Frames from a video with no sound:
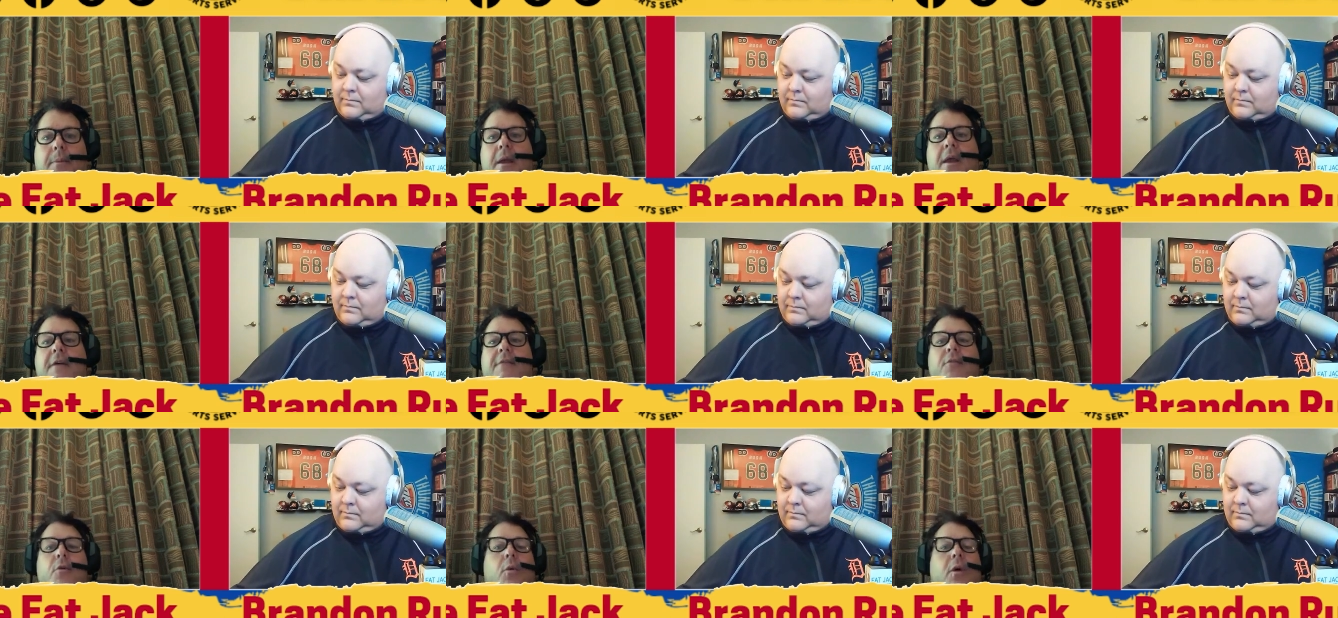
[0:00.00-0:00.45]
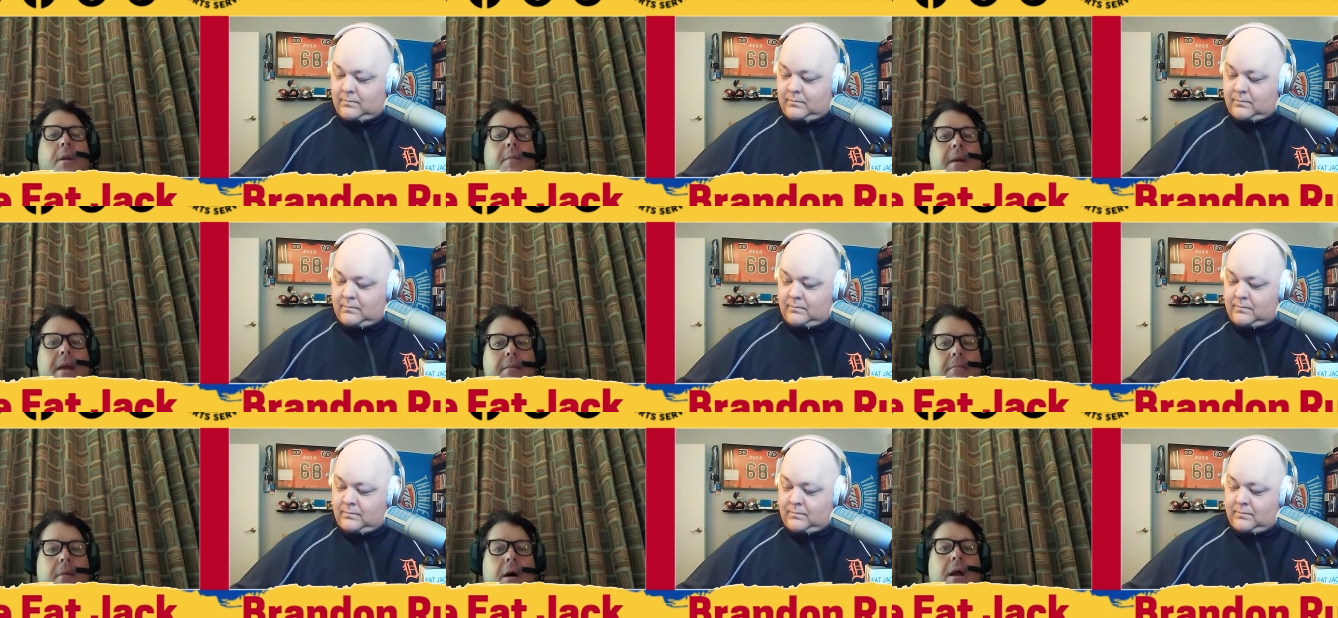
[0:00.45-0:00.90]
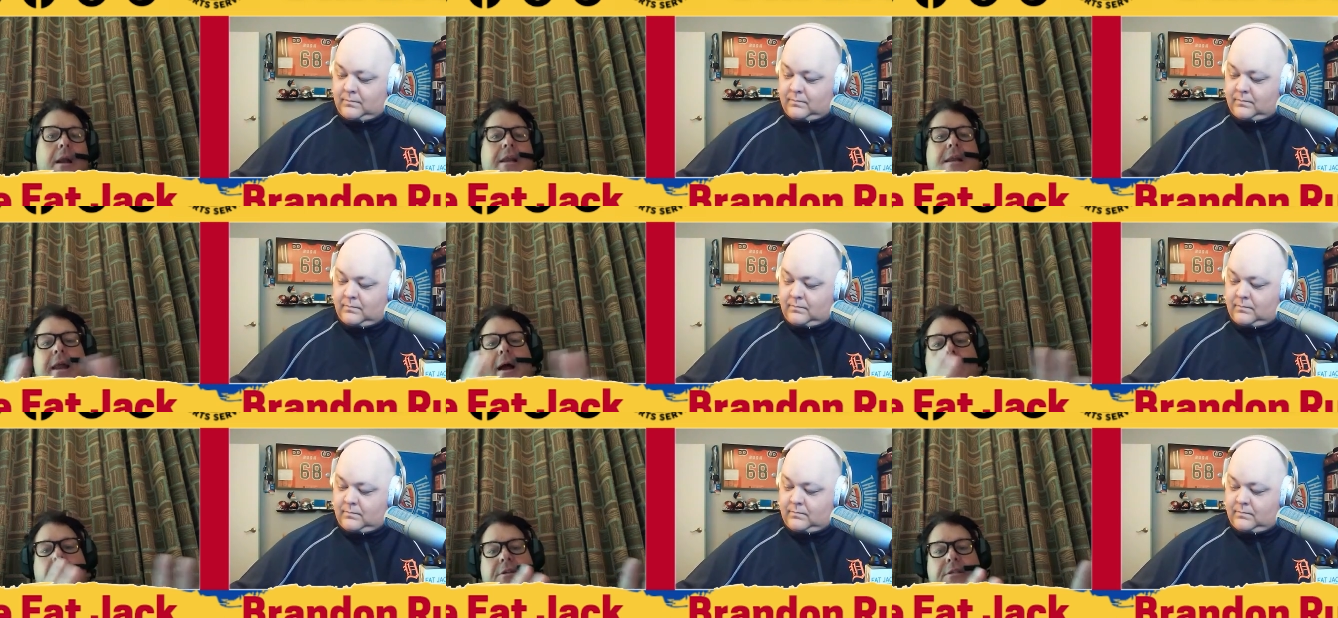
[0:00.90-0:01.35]
Speaker 1: If you want to make money,
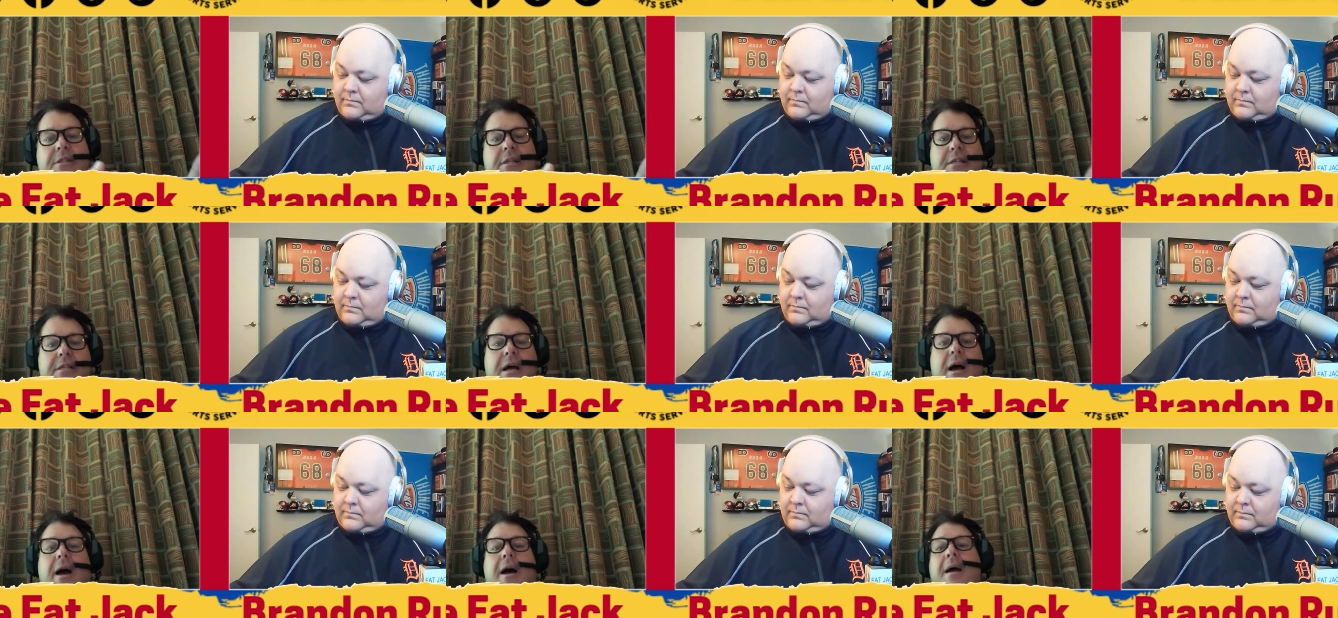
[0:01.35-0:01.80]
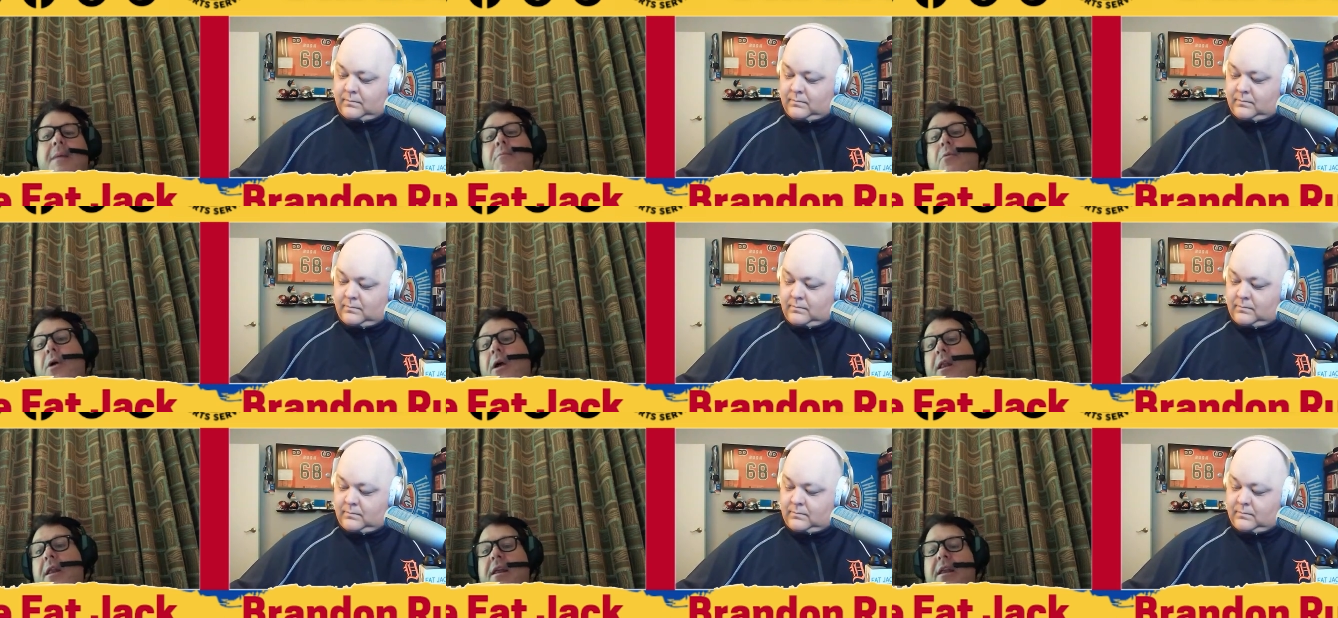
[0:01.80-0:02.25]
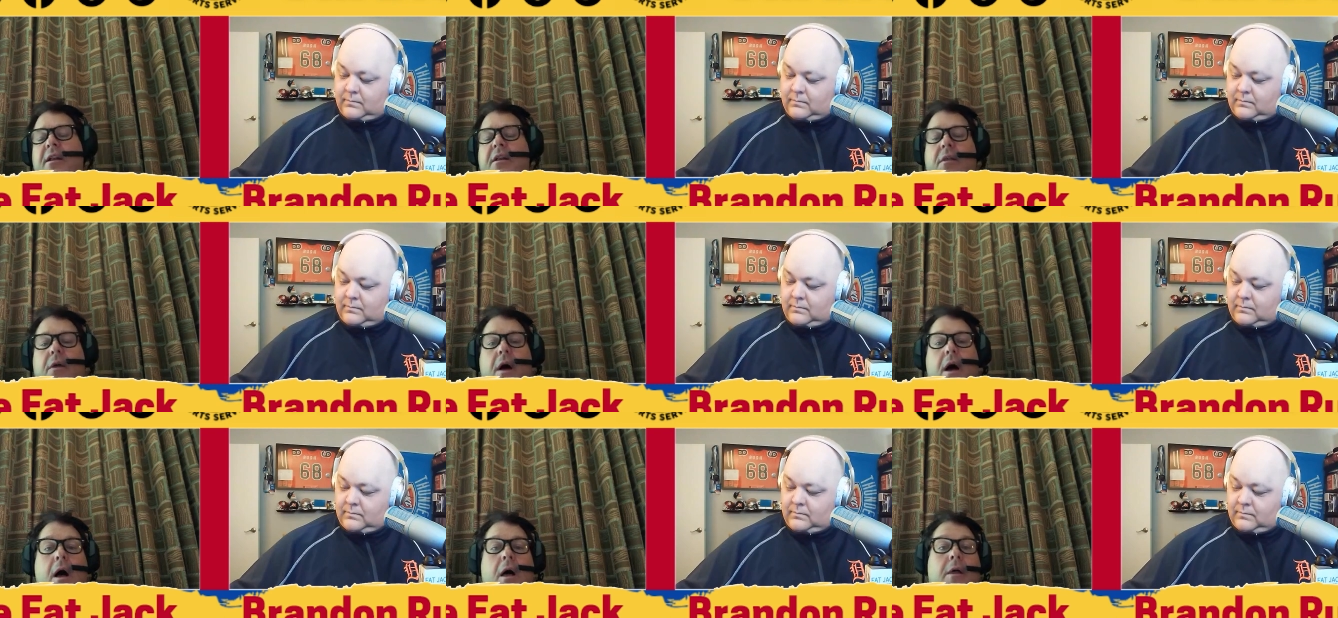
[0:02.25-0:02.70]
now is the time. We're heading into
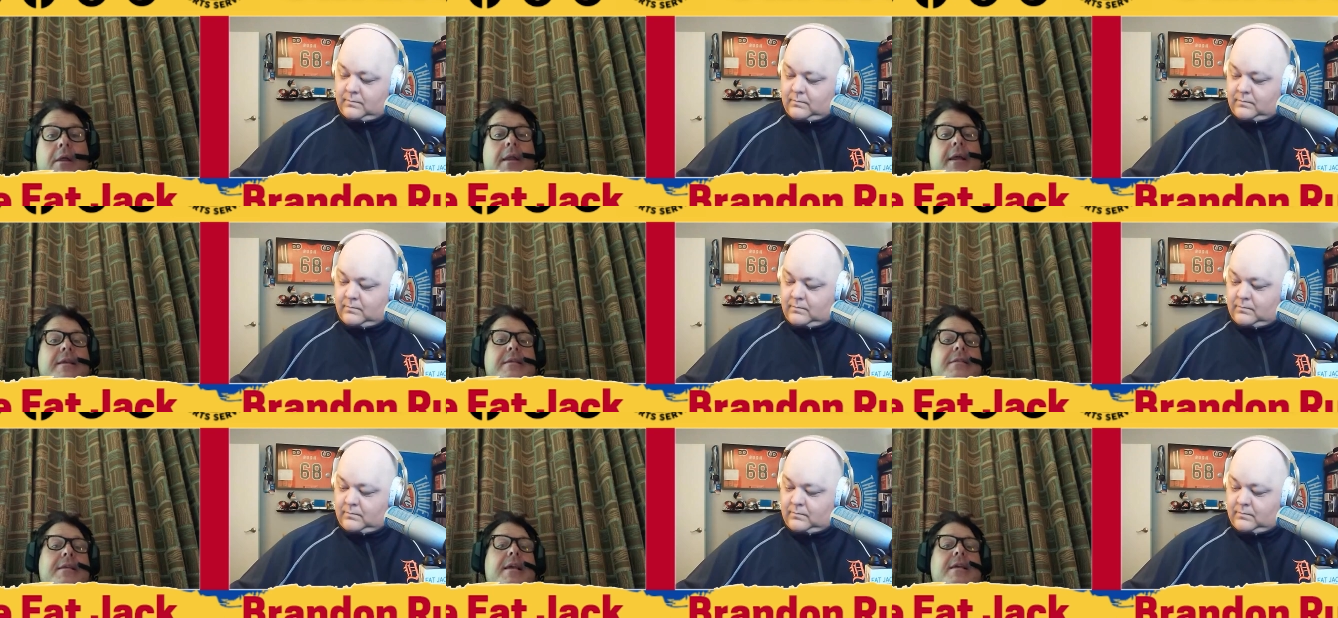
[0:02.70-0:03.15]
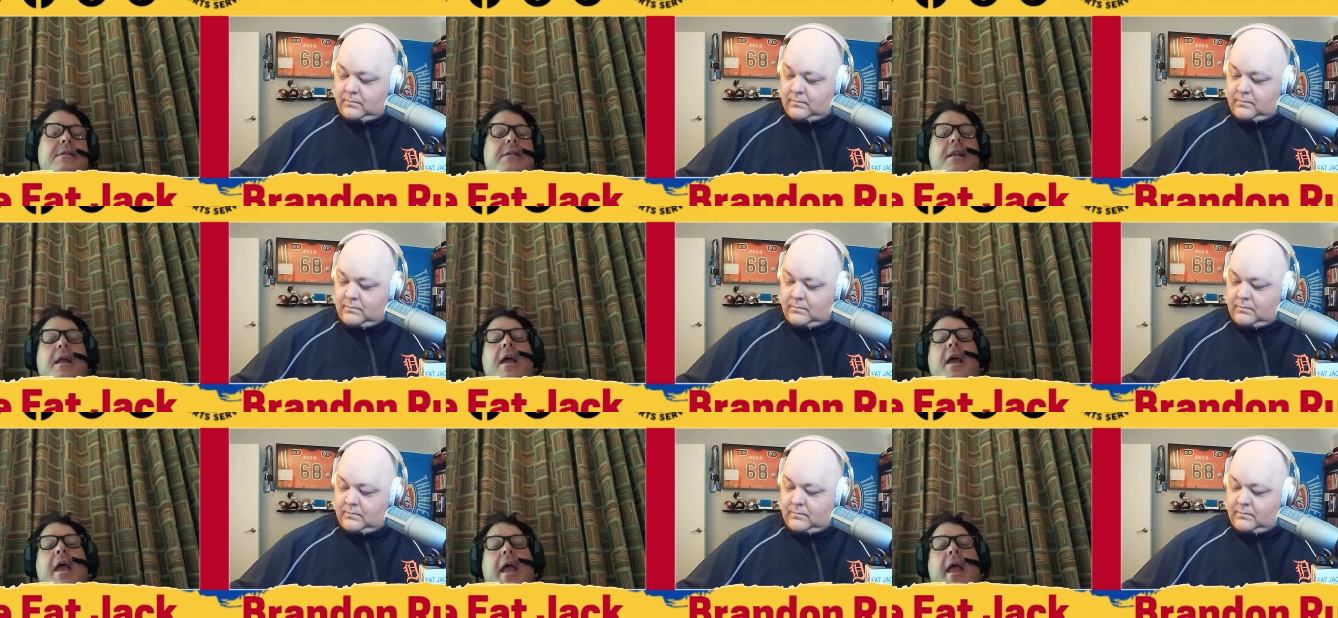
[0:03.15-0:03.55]
the holiday season.